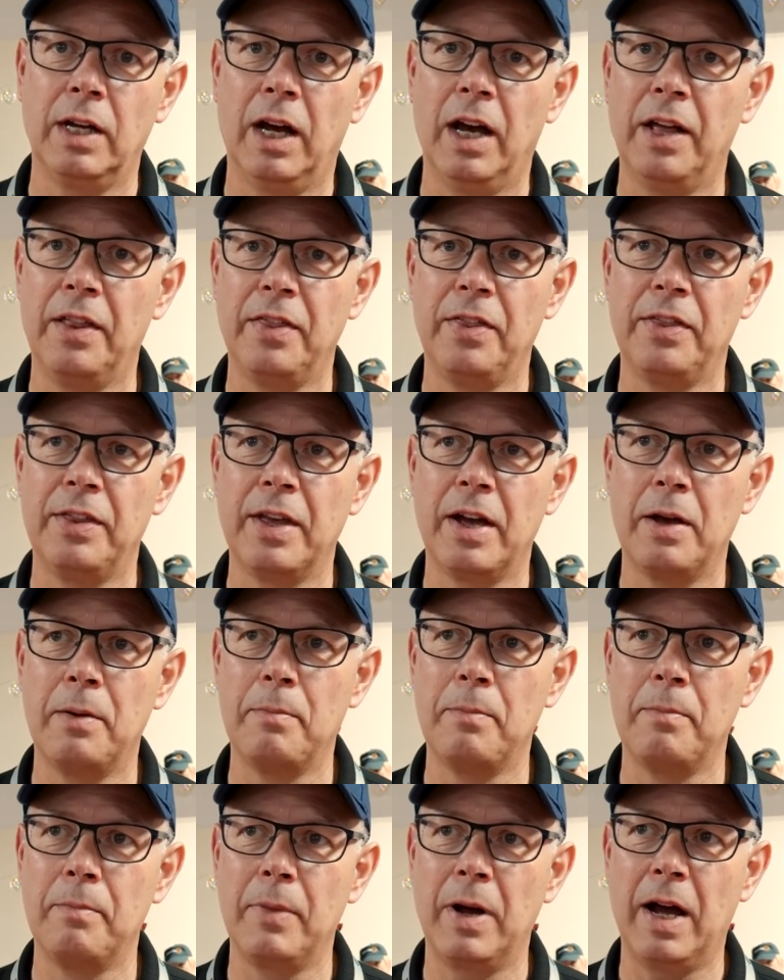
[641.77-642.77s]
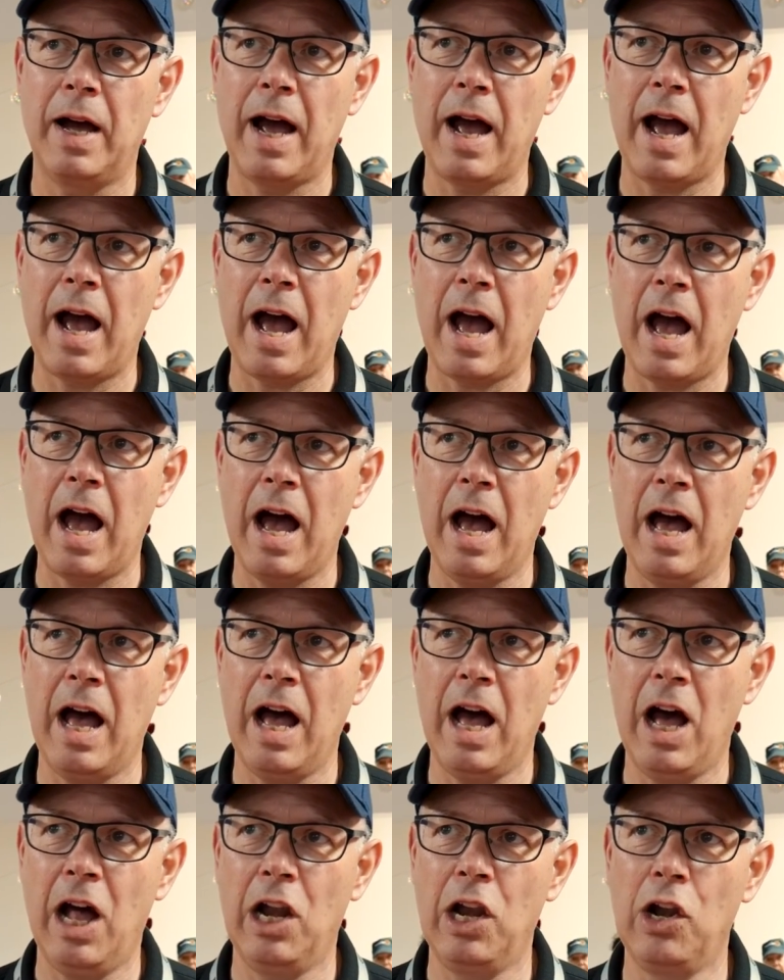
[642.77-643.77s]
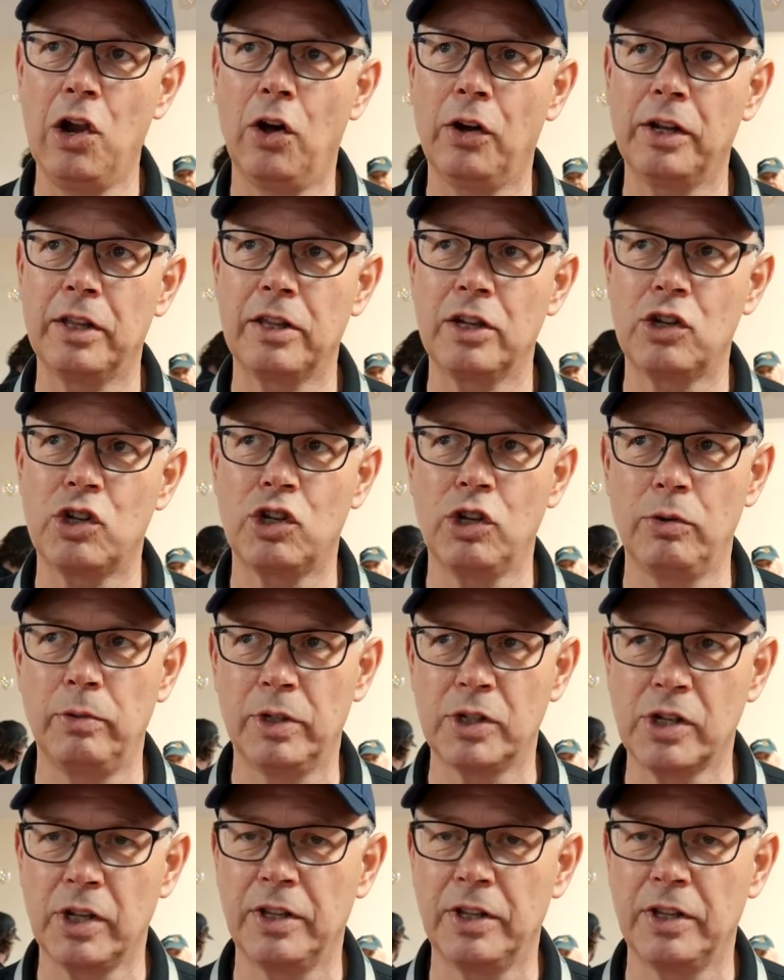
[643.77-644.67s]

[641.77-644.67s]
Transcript: And a lot of the shooters